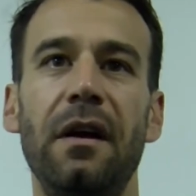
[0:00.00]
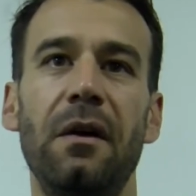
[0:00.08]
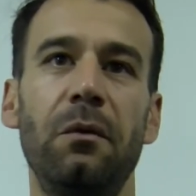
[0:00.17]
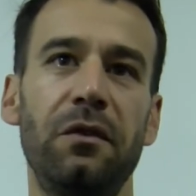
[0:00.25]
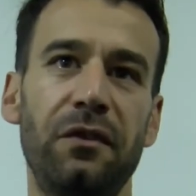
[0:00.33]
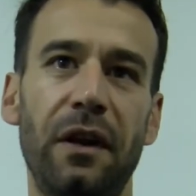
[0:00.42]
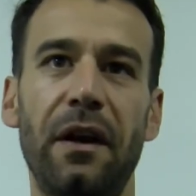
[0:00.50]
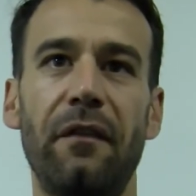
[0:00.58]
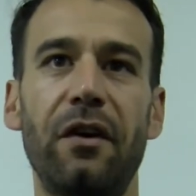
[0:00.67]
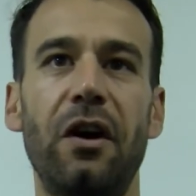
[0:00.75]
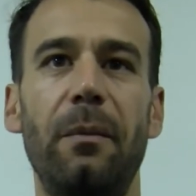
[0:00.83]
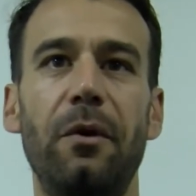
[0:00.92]
we're still in
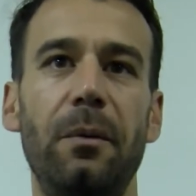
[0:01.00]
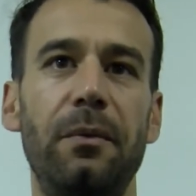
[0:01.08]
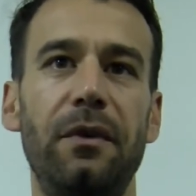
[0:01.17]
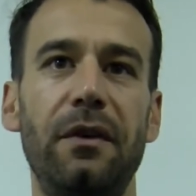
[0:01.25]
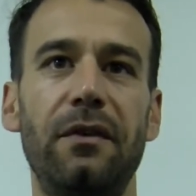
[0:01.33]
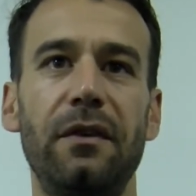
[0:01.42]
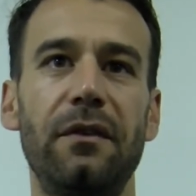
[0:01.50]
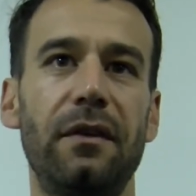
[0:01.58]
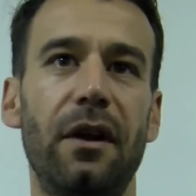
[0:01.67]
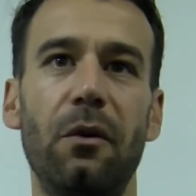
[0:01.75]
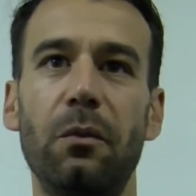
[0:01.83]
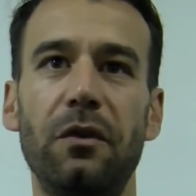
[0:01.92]
other cup competitions, you
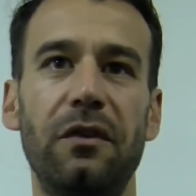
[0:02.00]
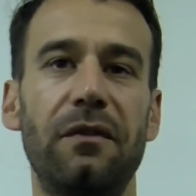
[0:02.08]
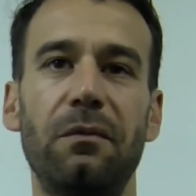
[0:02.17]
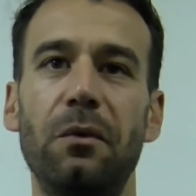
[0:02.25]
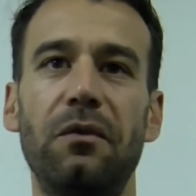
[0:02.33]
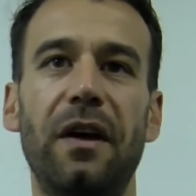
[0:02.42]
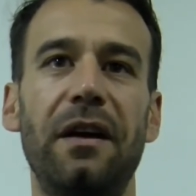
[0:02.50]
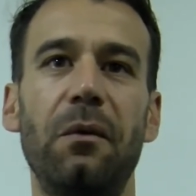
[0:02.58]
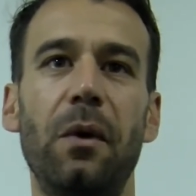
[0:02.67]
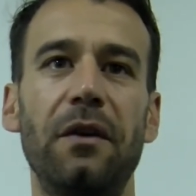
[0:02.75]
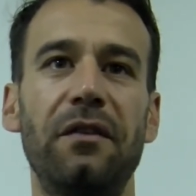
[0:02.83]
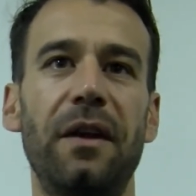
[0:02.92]
know, and we just we'll take it
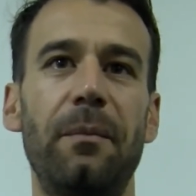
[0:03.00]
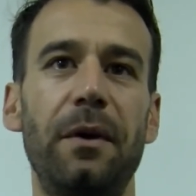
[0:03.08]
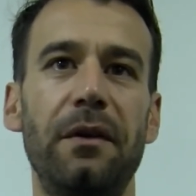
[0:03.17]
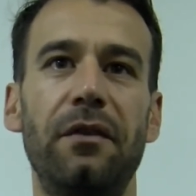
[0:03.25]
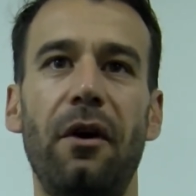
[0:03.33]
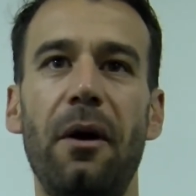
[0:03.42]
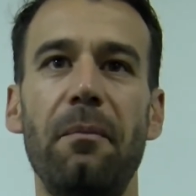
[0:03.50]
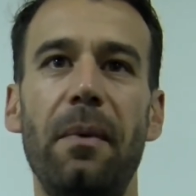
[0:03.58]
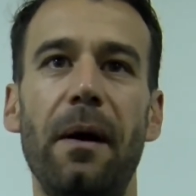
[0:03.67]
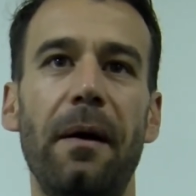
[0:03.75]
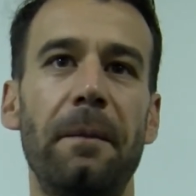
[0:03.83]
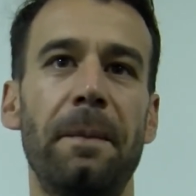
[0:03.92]
one step at a time.
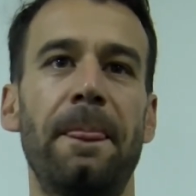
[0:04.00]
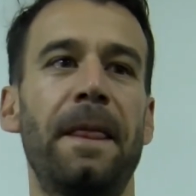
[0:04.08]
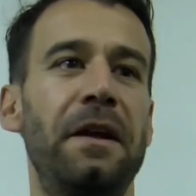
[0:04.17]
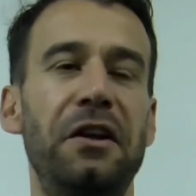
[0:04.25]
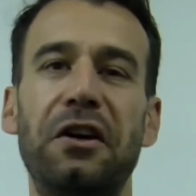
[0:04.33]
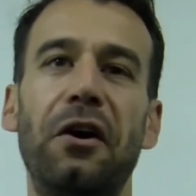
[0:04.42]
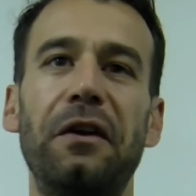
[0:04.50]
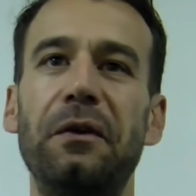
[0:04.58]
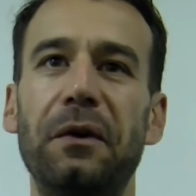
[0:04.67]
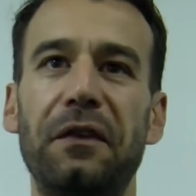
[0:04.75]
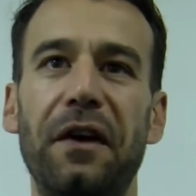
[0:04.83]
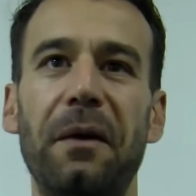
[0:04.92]
But you can't
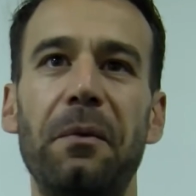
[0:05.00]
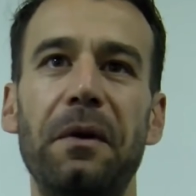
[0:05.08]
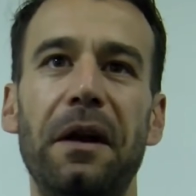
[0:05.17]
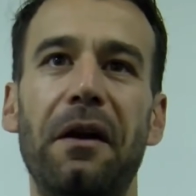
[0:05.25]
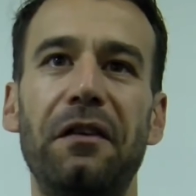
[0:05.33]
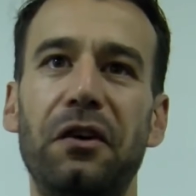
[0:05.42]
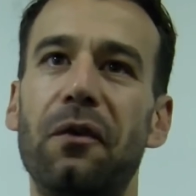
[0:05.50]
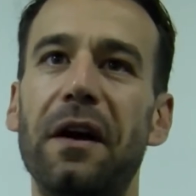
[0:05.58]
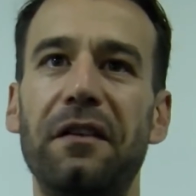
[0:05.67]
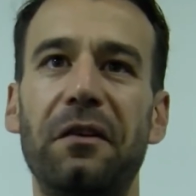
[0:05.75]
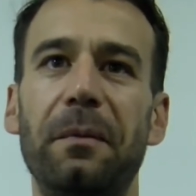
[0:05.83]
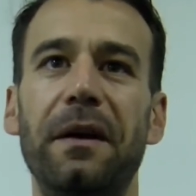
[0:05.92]
ignore the table. You know, it's
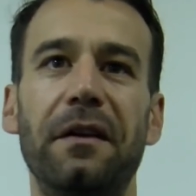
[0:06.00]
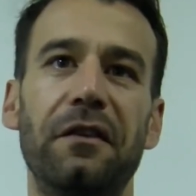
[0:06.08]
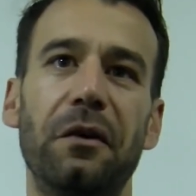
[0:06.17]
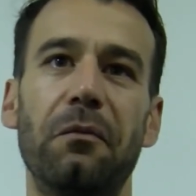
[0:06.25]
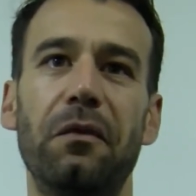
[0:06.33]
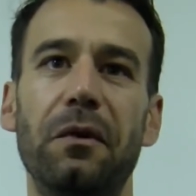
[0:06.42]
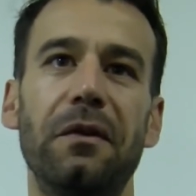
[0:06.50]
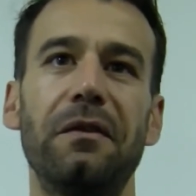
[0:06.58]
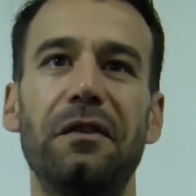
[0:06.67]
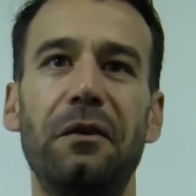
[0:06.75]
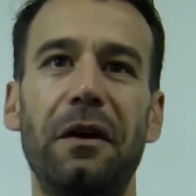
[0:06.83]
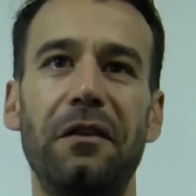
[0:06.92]
great to be in the top four.
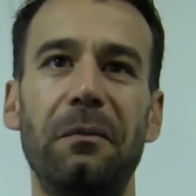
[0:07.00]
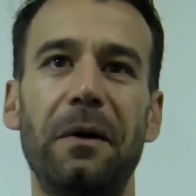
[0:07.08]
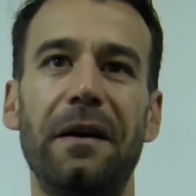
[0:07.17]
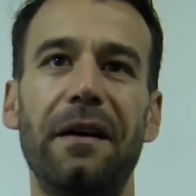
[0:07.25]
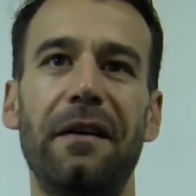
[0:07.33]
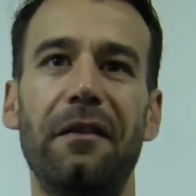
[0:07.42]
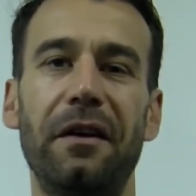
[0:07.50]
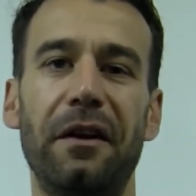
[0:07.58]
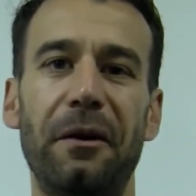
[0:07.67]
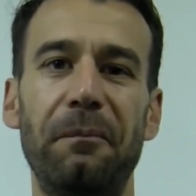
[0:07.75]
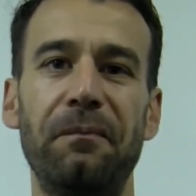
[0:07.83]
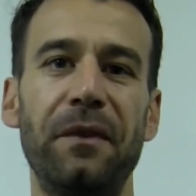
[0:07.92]
It's great to be there, and
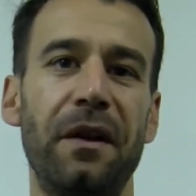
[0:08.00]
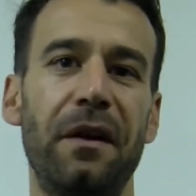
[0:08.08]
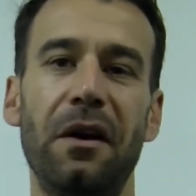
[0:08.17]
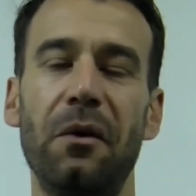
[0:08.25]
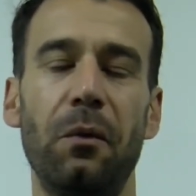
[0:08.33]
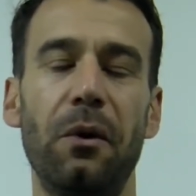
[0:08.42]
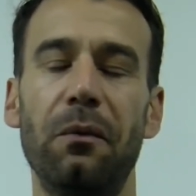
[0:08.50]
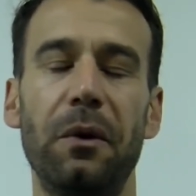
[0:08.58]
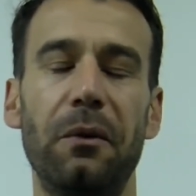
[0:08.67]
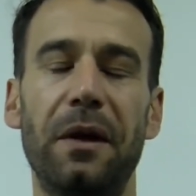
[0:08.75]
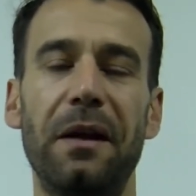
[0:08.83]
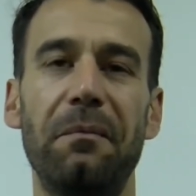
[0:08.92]
um, we'll
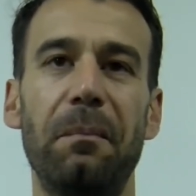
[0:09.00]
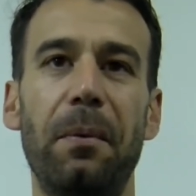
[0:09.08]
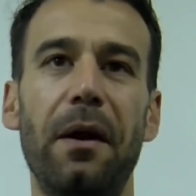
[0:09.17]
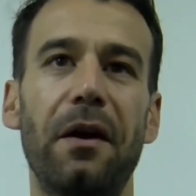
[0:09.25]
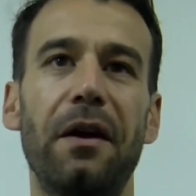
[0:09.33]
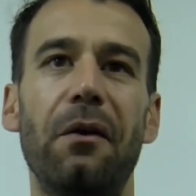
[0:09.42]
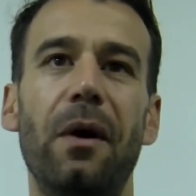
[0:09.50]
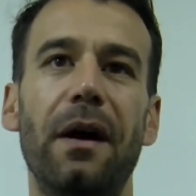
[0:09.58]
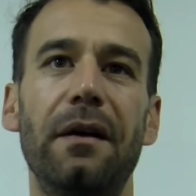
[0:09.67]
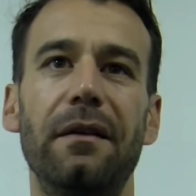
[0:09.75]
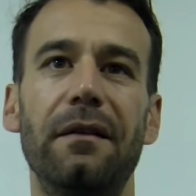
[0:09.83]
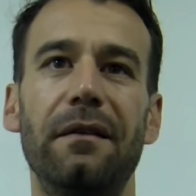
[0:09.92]
we'll keep plugging
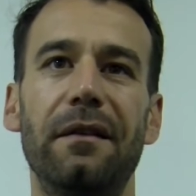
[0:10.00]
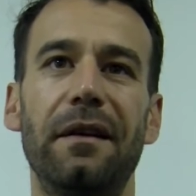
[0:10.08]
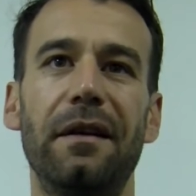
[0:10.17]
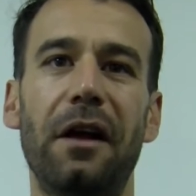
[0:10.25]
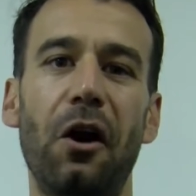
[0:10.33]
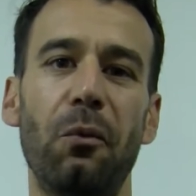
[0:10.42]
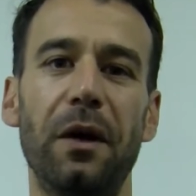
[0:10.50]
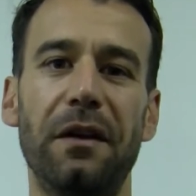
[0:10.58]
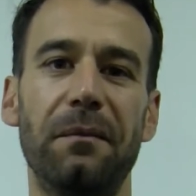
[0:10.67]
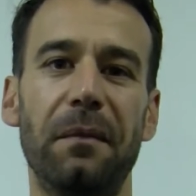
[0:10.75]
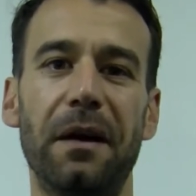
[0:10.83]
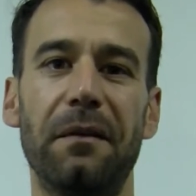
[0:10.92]
away and, and hope we
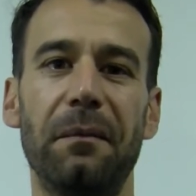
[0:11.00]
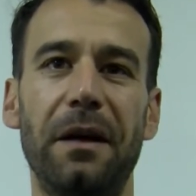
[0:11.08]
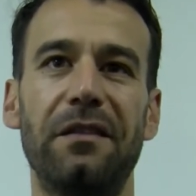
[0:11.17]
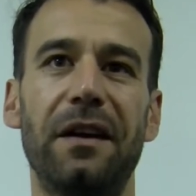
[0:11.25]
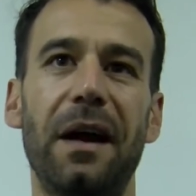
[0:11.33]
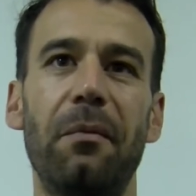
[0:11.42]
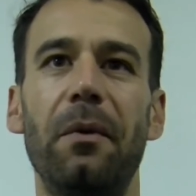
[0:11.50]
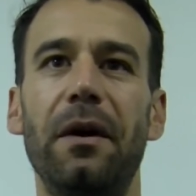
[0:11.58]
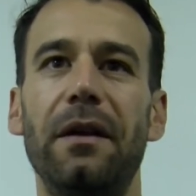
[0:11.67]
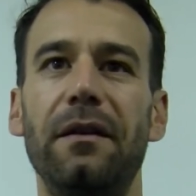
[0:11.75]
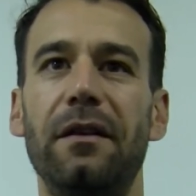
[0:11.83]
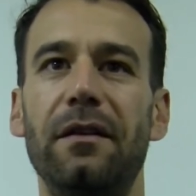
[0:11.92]
can make make something happen by
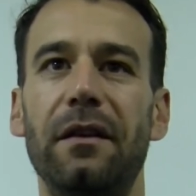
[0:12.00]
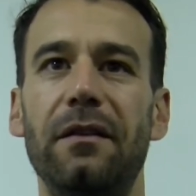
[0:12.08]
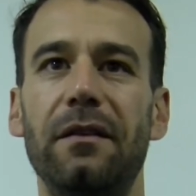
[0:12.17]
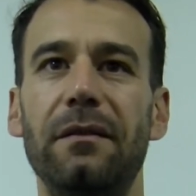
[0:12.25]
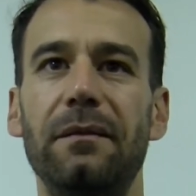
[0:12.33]
the end of the season.